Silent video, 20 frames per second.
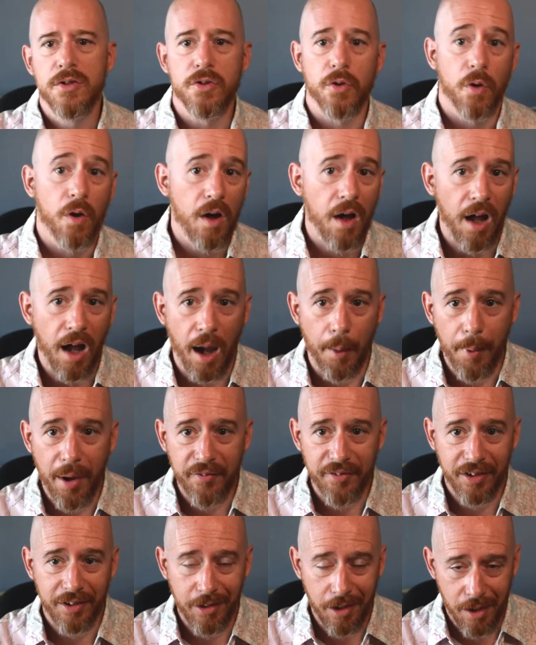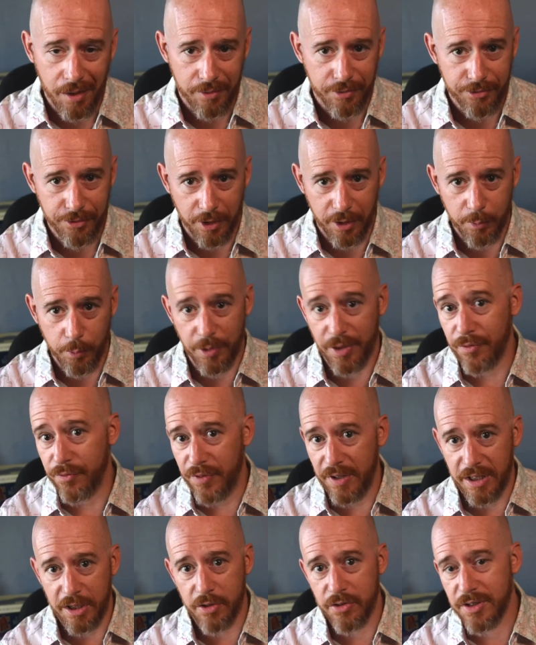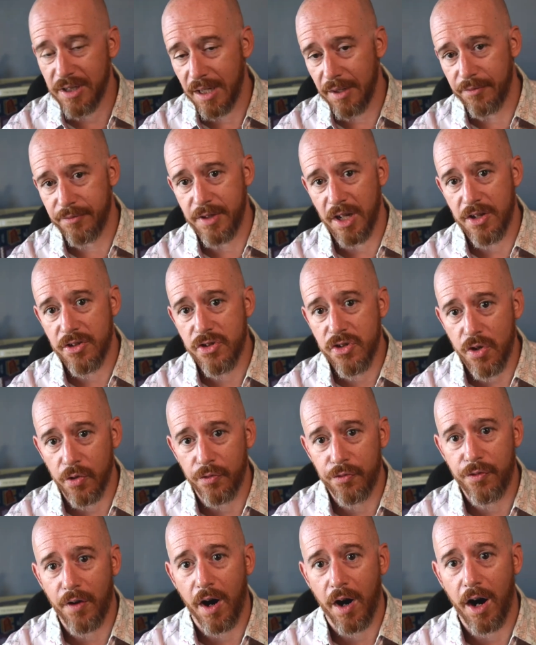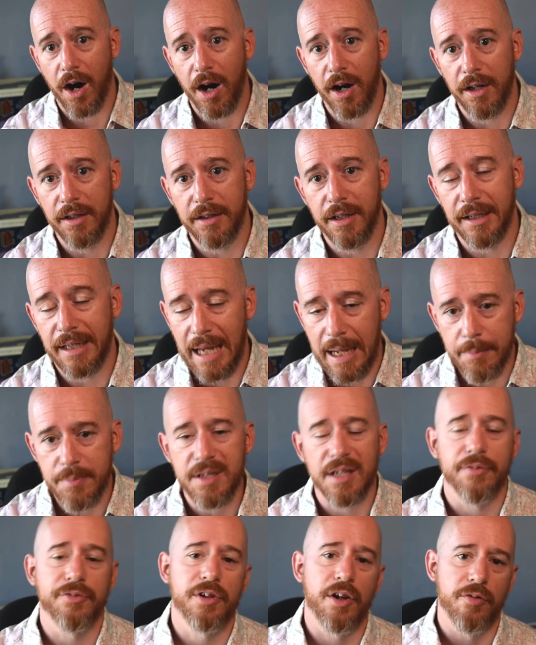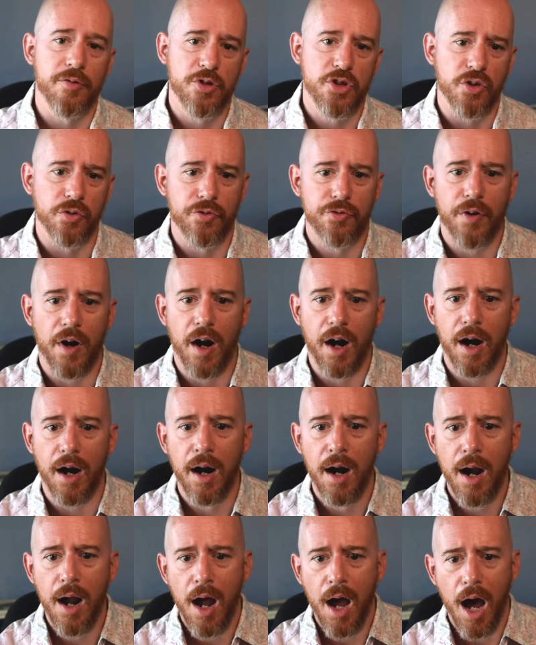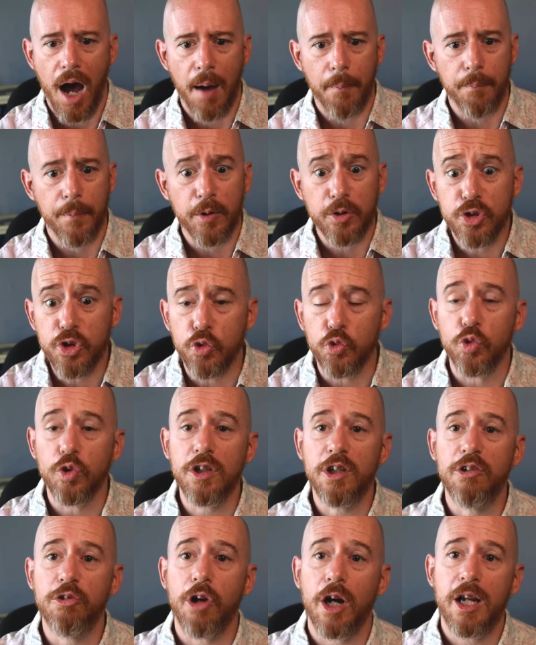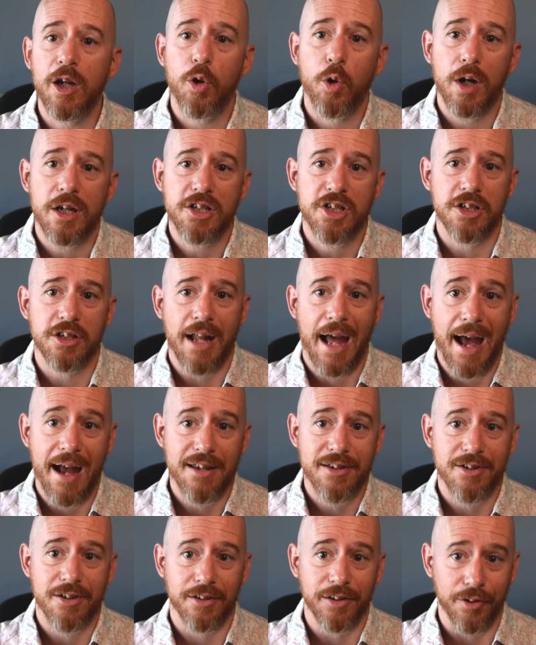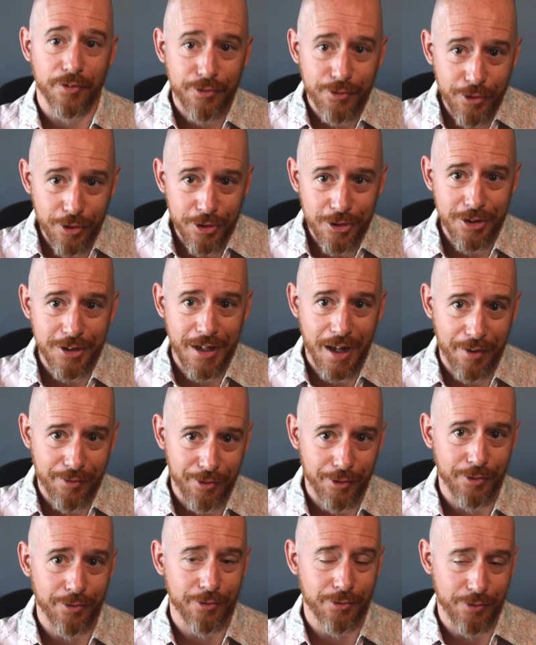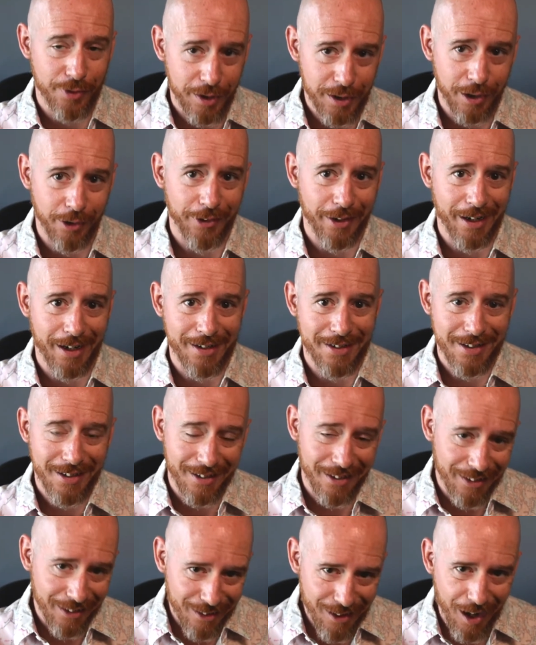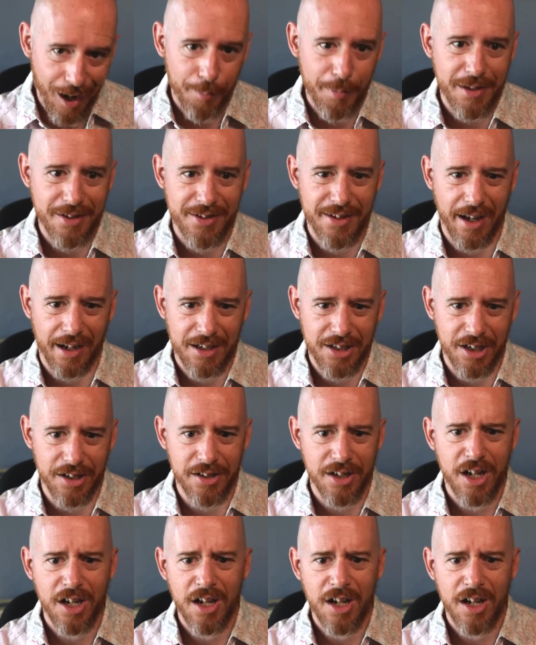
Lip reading: So I'm having a lot of fun with the videos that I've done so far and the games that I've covered so far. There's a really great question asked on the first ever video that I did in the comments section.